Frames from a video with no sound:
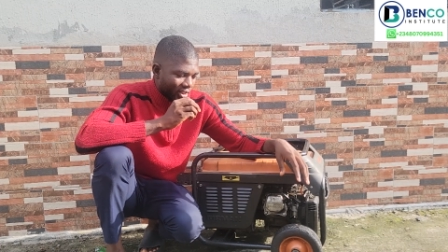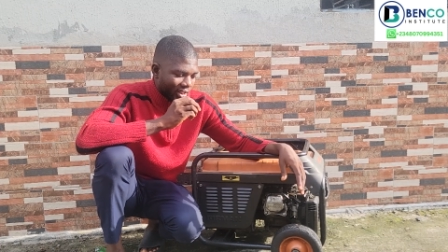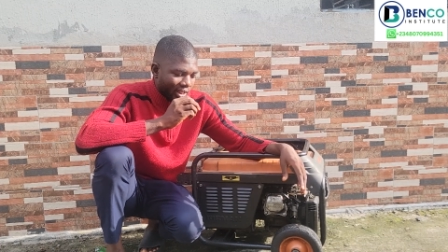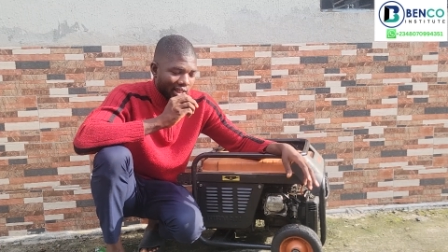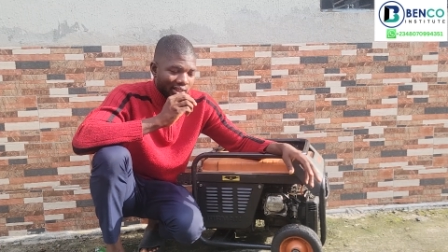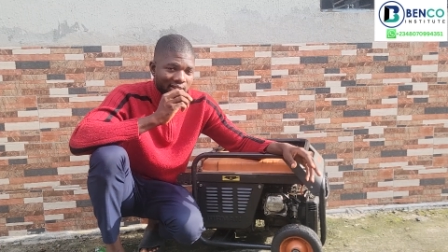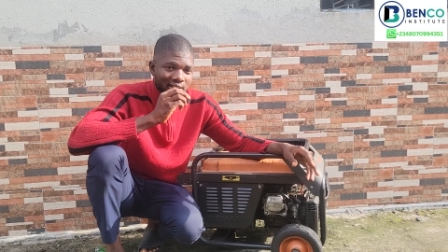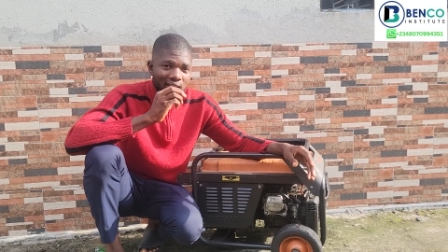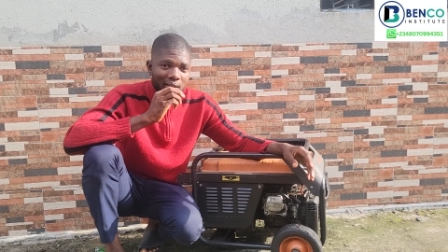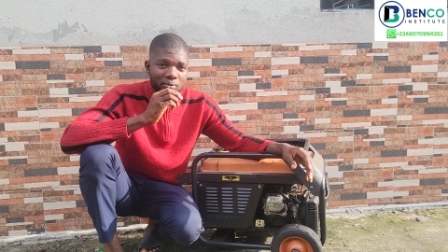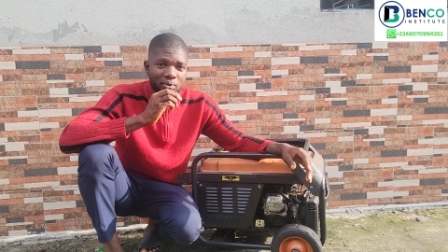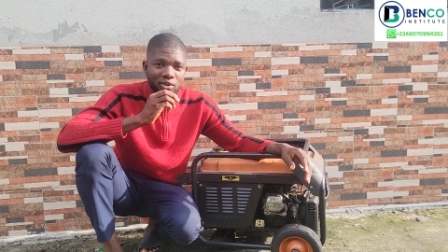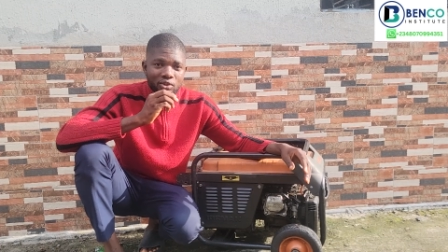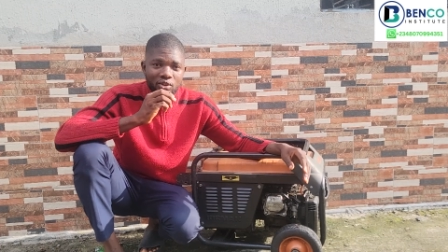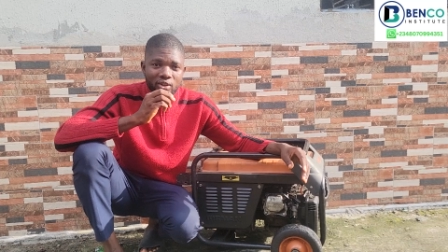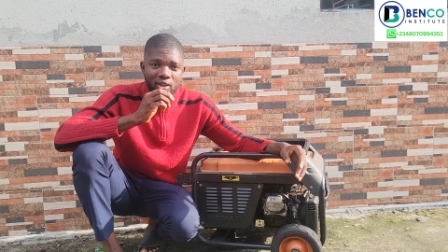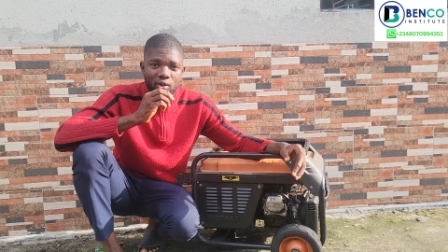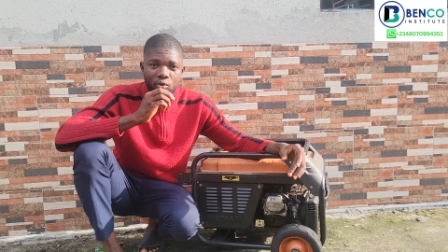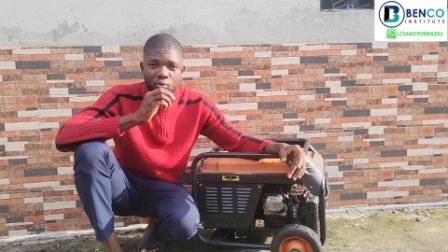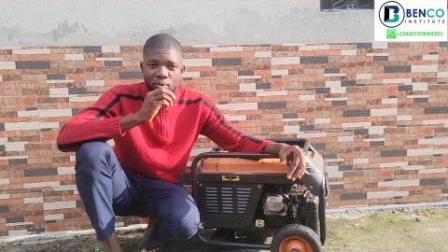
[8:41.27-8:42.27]
a gas carburetor
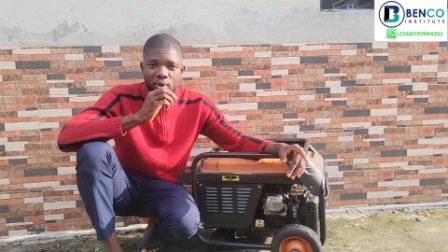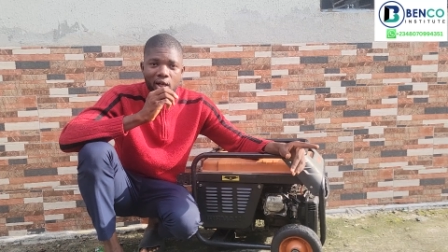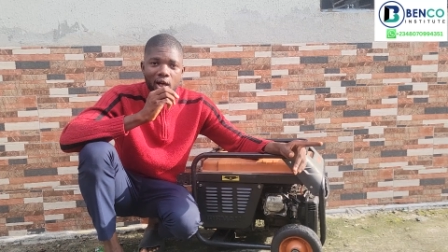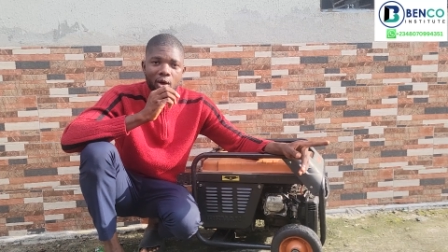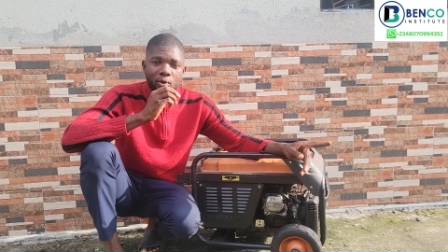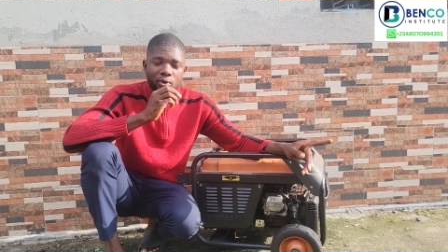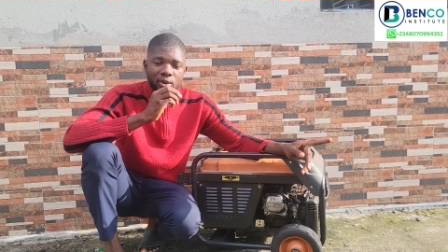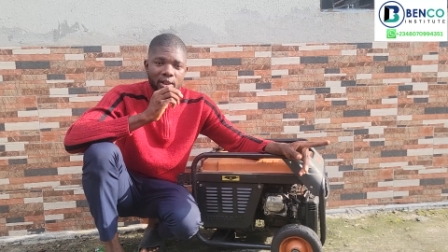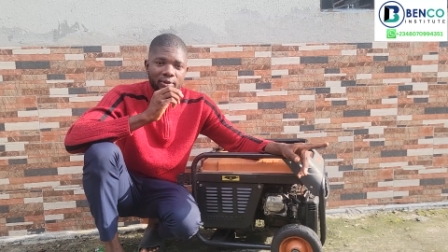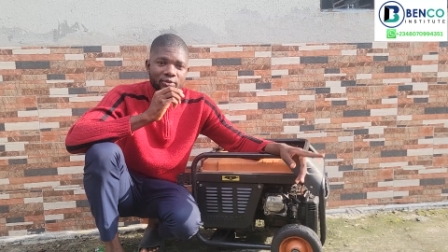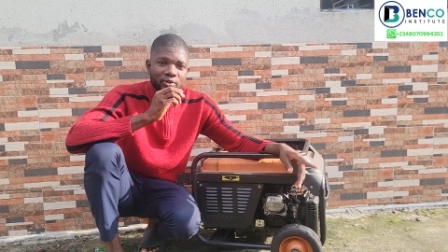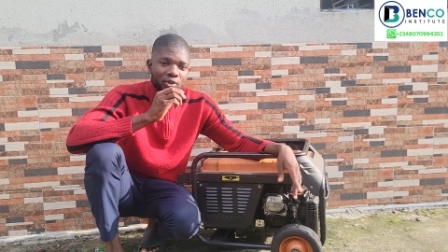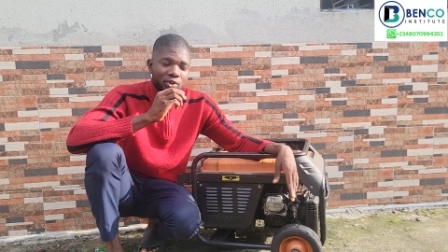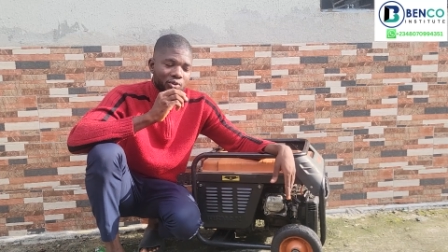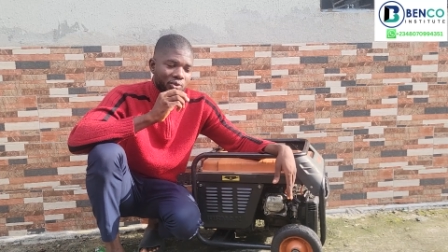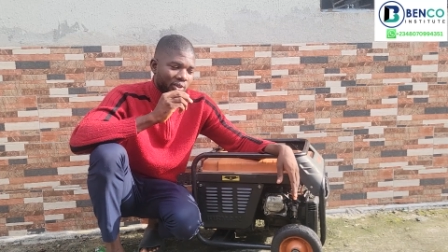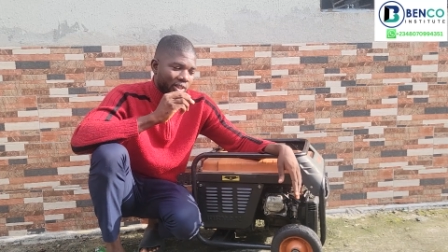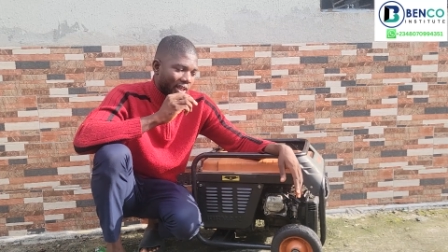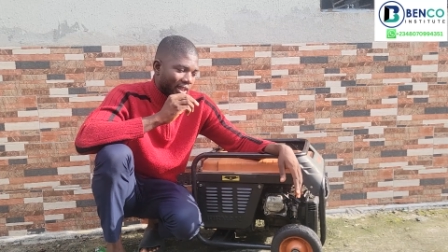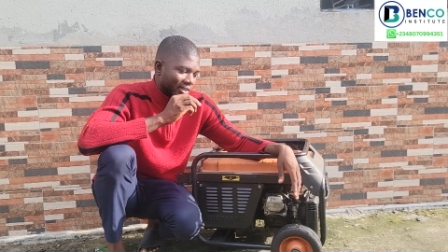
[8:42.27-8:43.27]
here with me. I would have taught
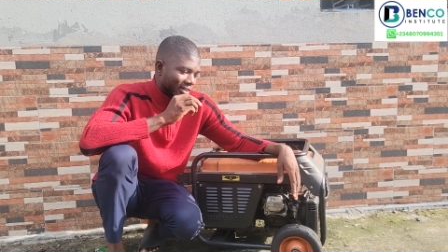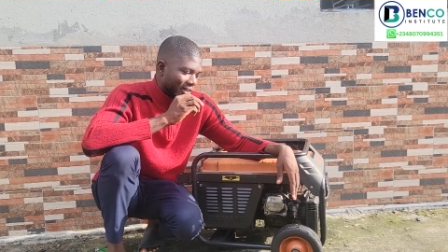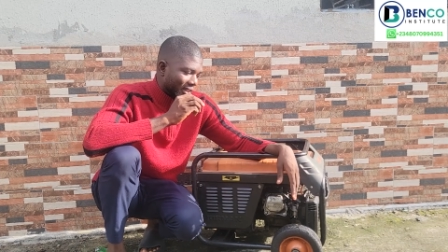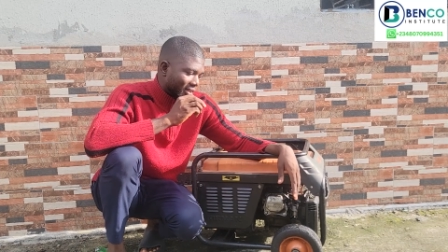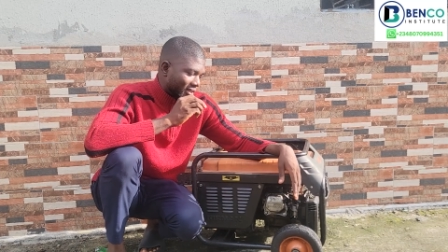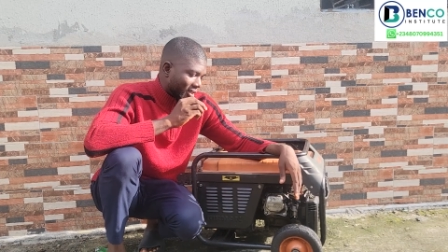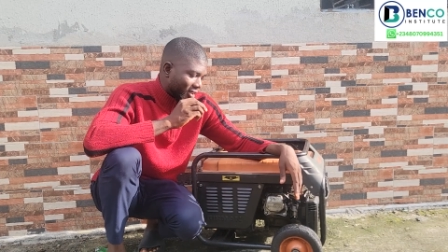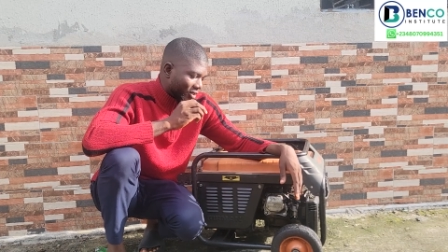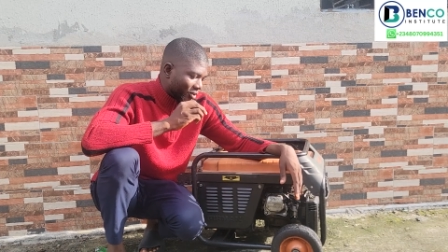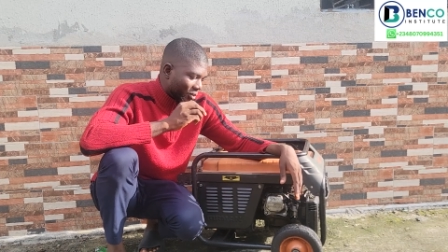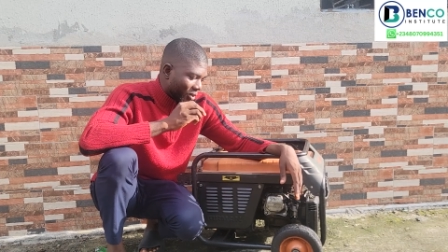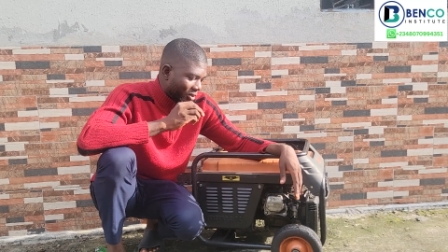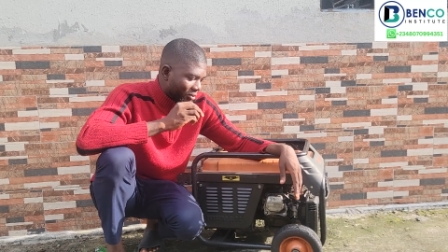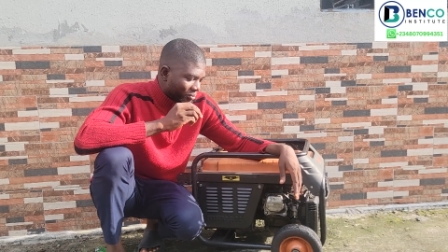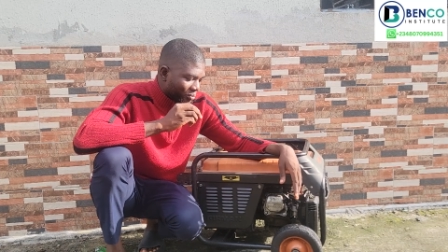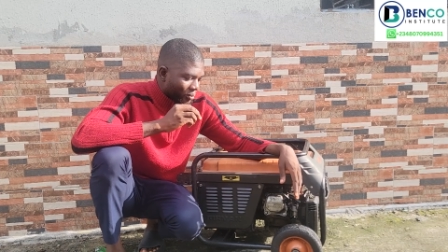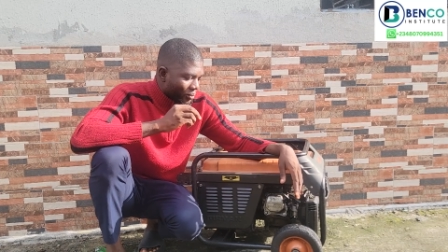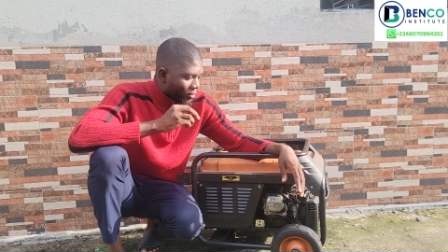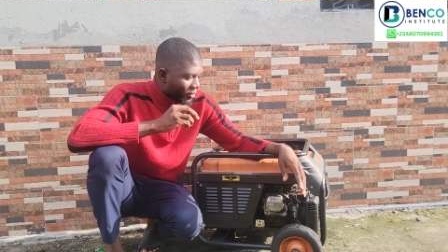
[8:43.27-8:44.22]
you guys that as well.